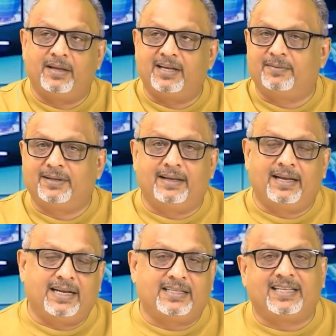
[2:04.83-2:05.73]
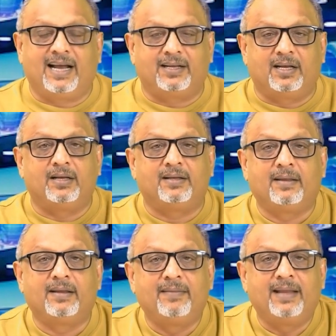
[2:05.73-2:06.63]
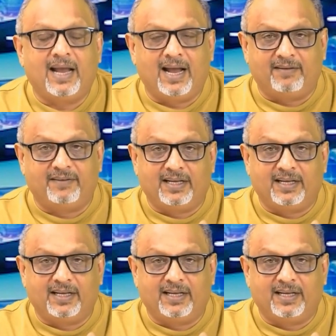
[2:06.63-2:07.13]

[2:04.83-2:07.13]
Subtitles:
Even in Saturn, they have